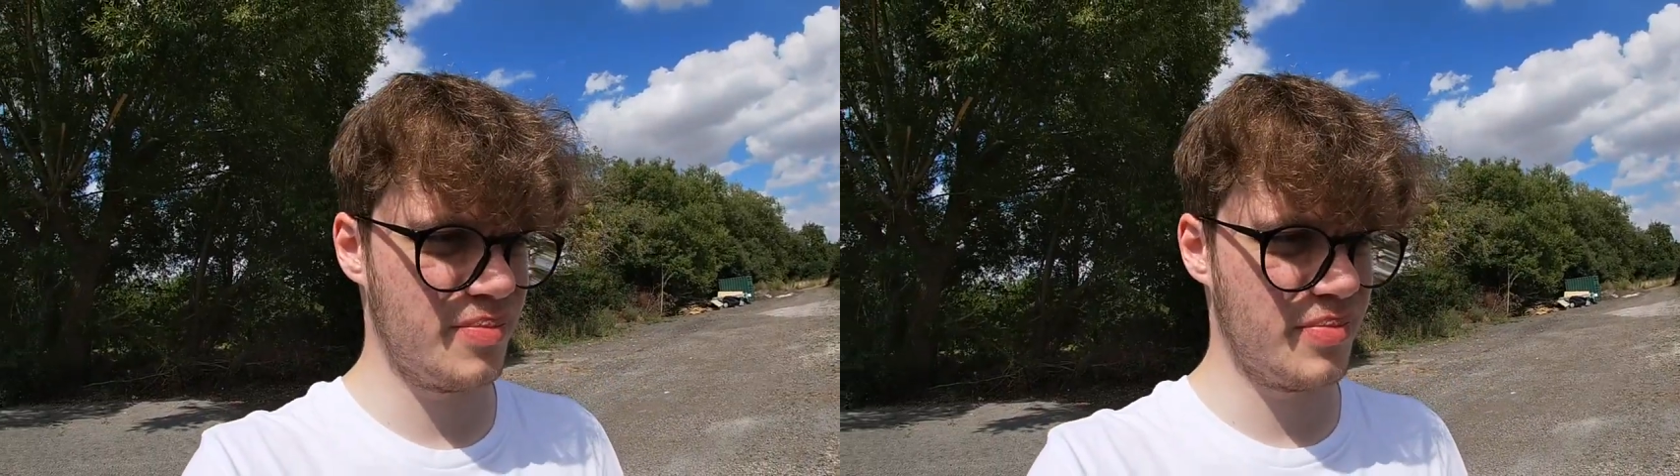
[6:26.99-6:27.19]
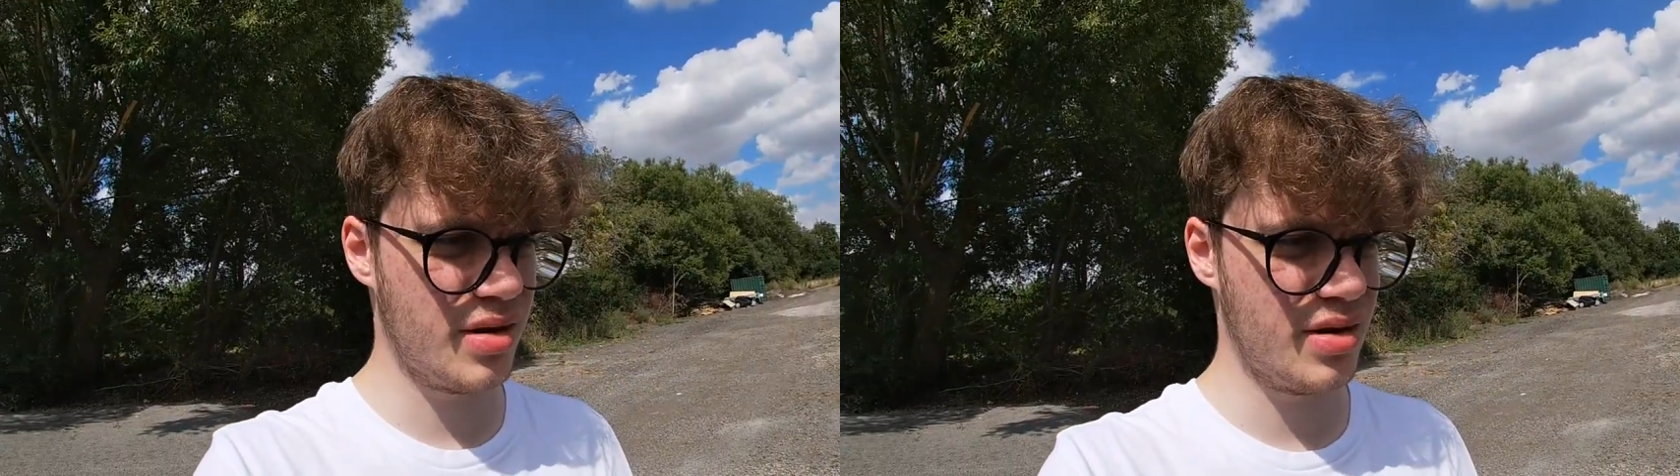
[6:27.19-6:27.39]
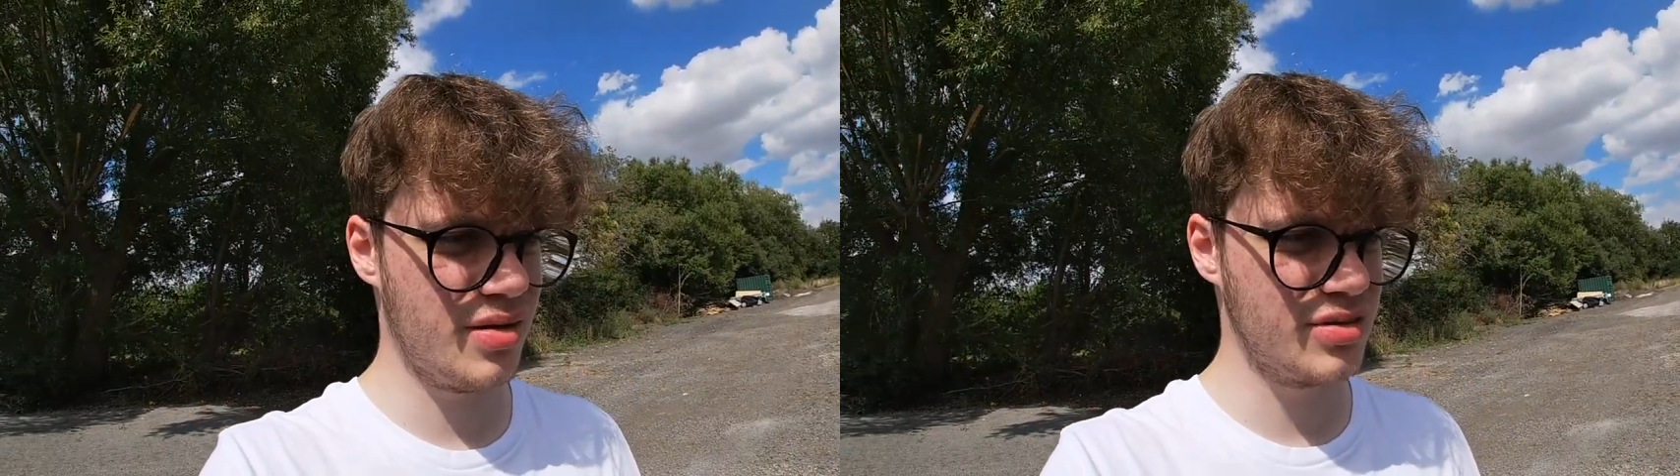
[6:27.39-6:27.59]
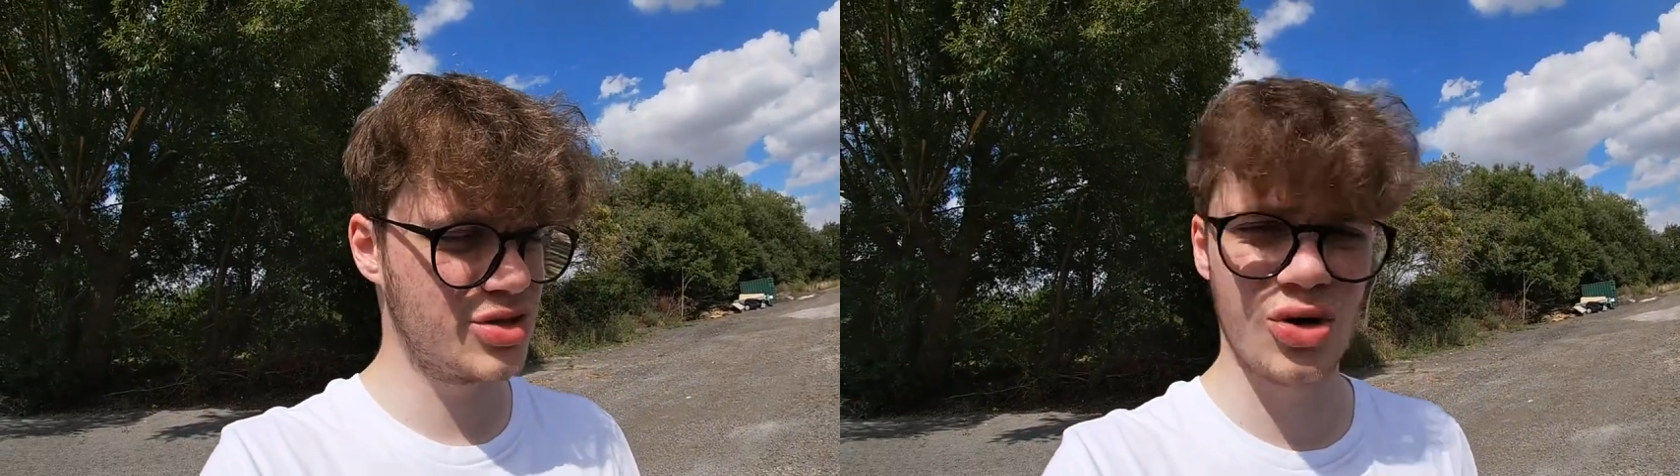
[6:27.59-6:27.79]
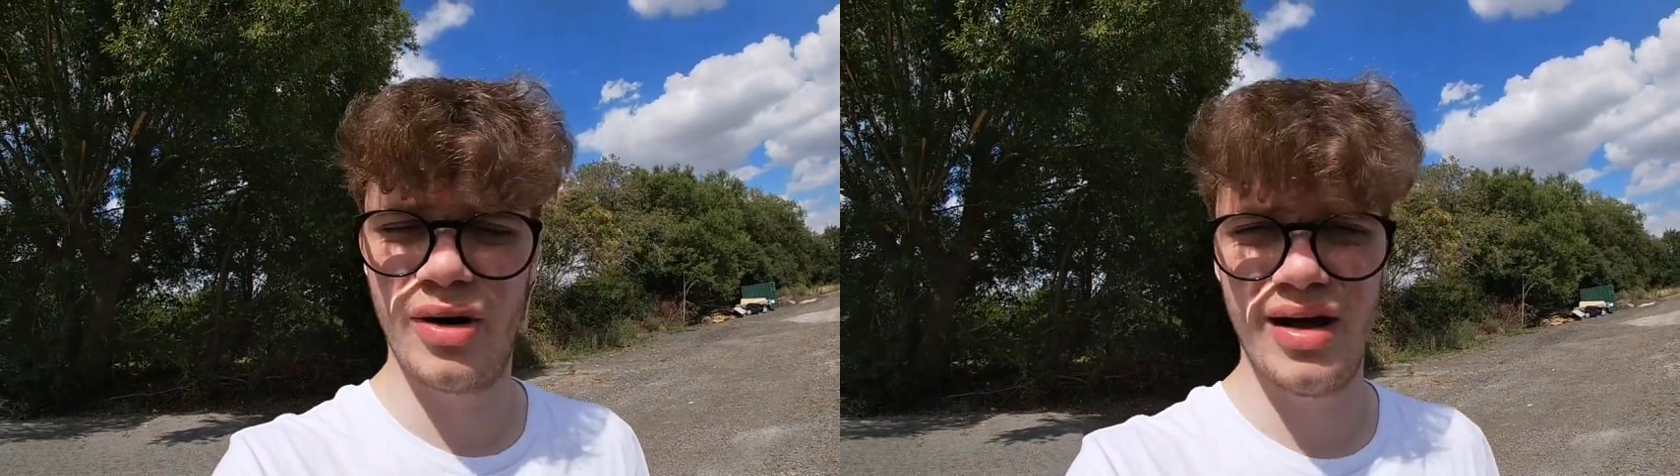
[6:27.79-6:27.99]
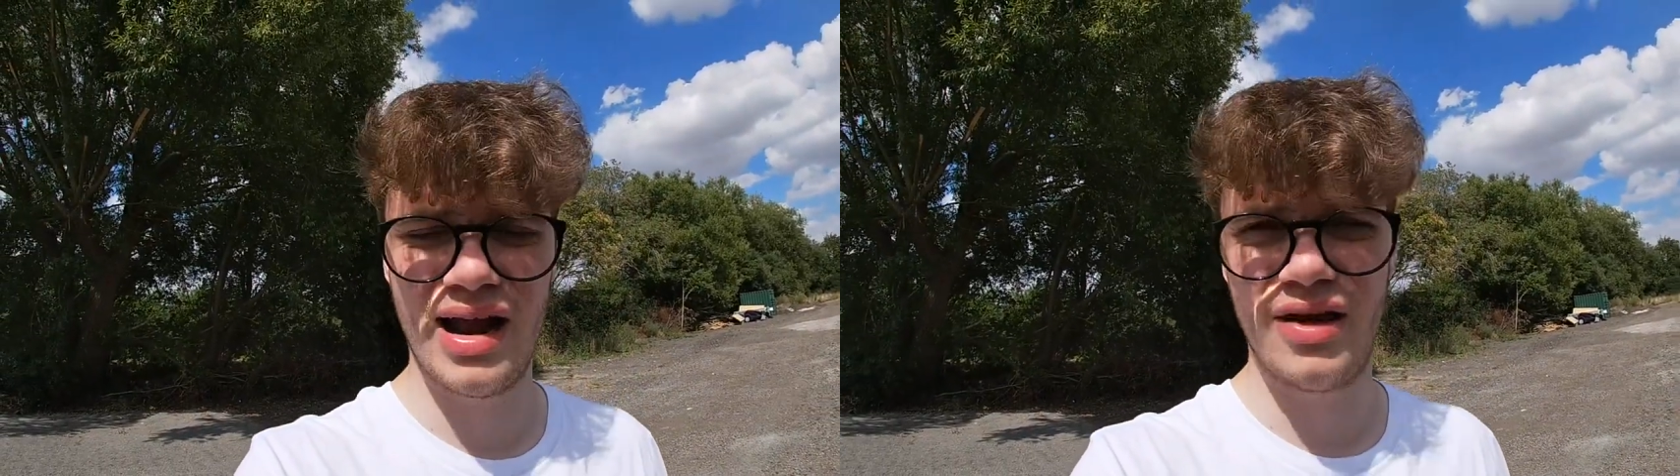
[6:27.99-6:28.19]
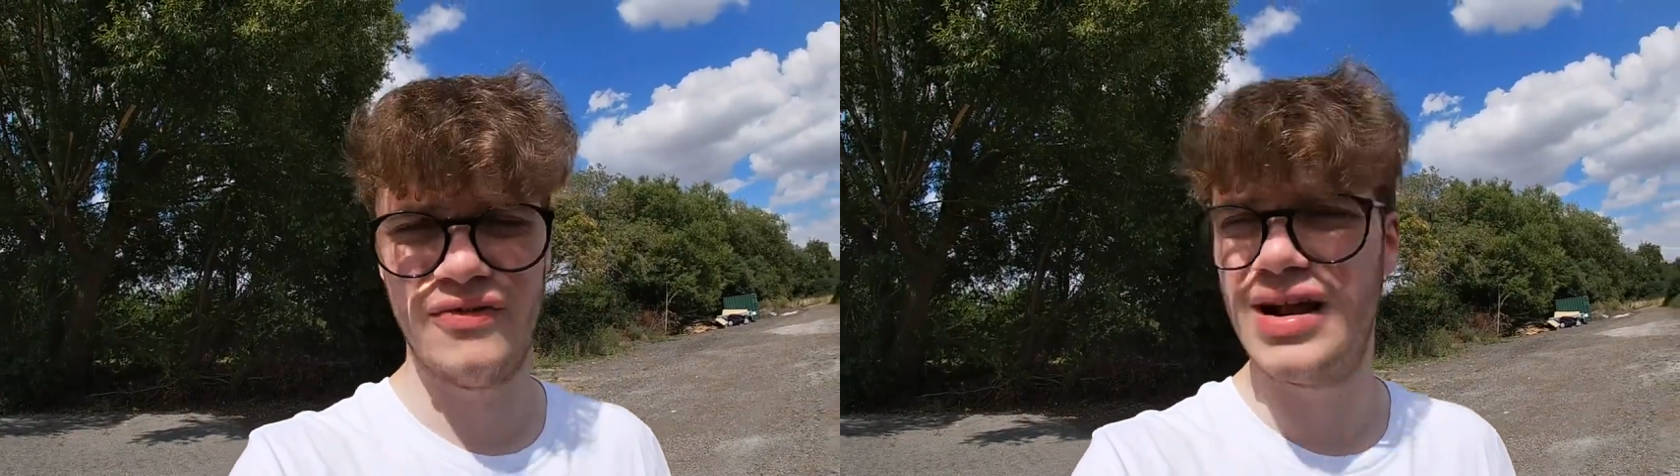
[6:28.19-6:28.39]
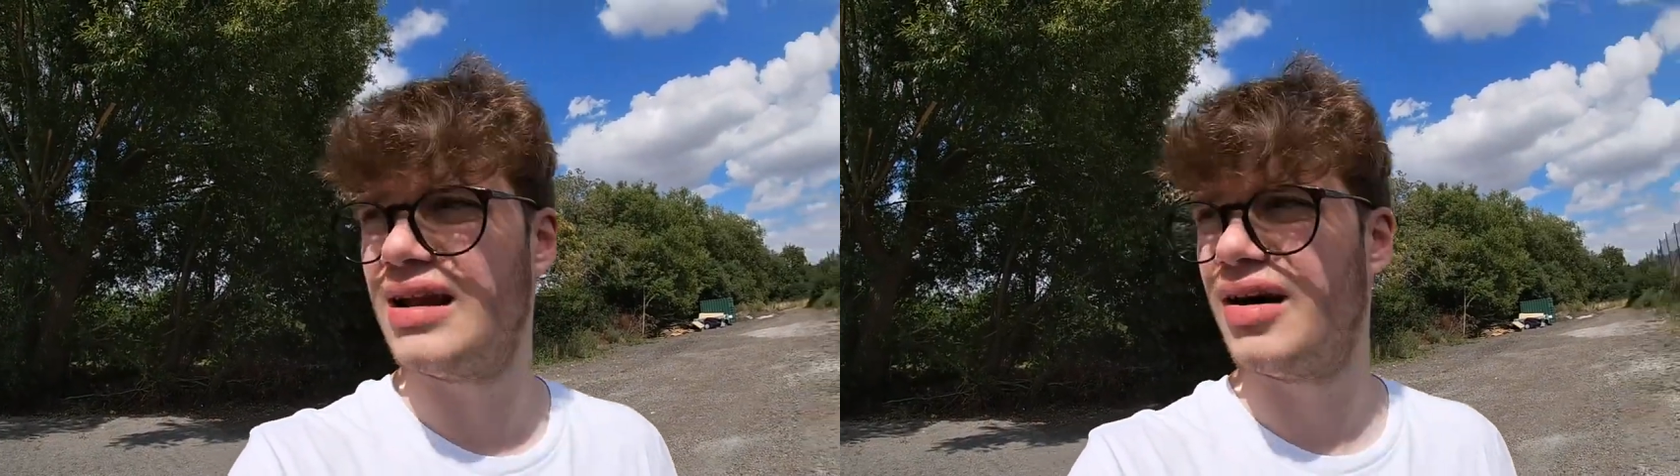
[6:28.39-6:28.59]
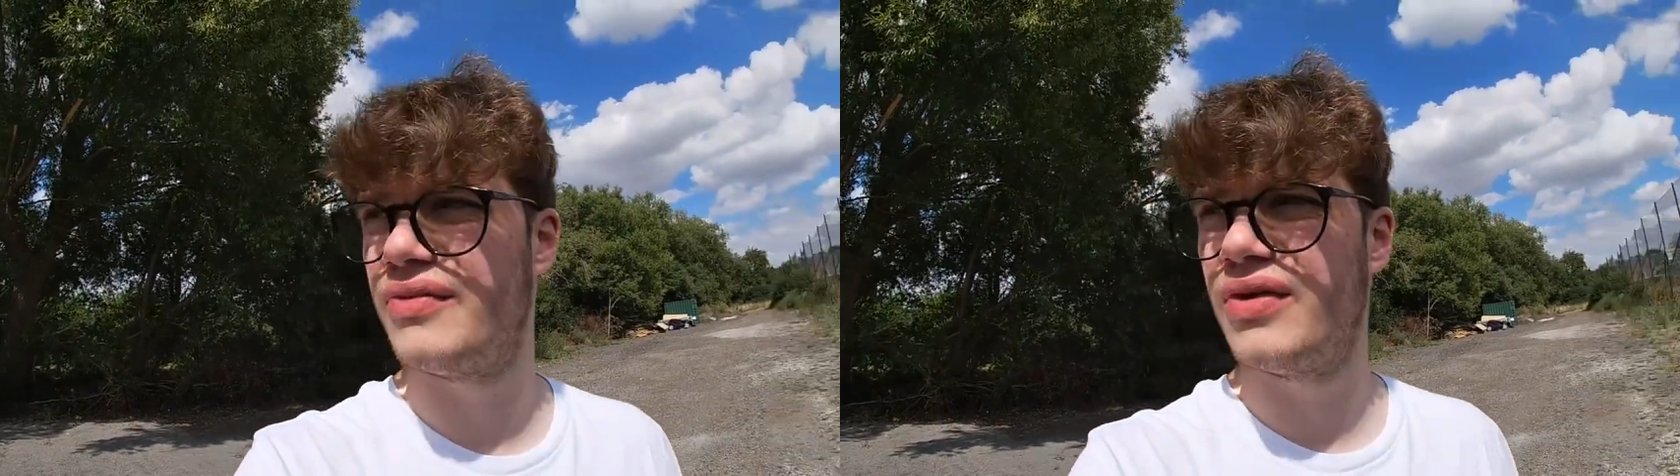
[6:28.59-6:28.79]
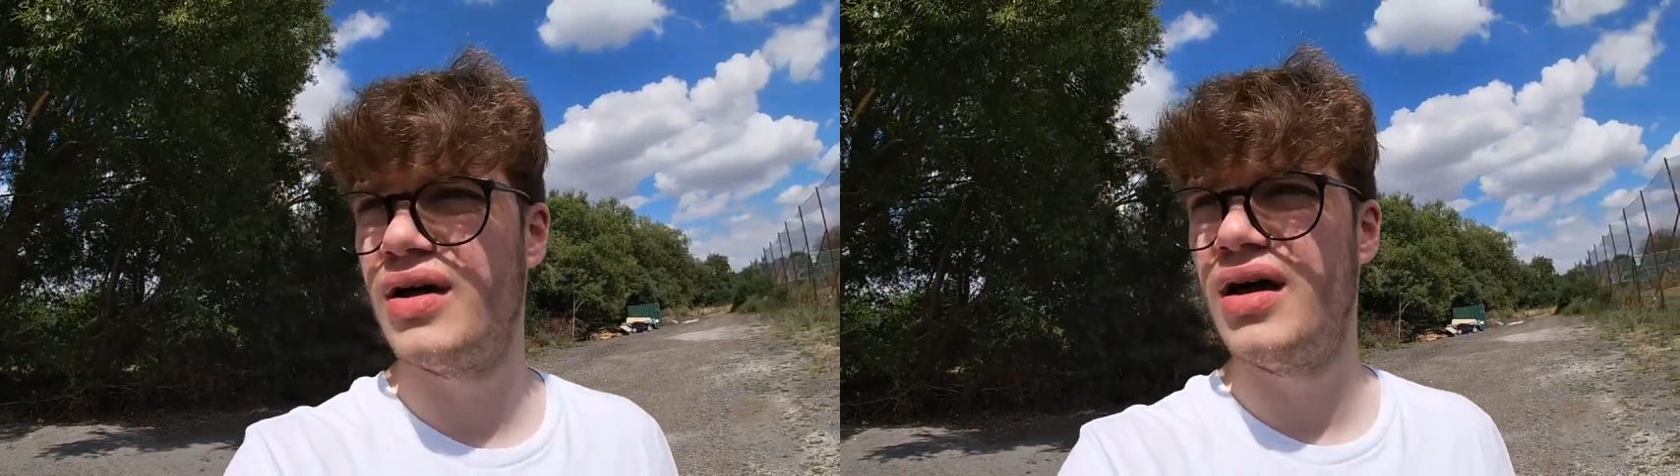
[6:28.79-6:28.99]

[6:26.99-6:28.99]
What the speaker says: but saw it and I fell in love.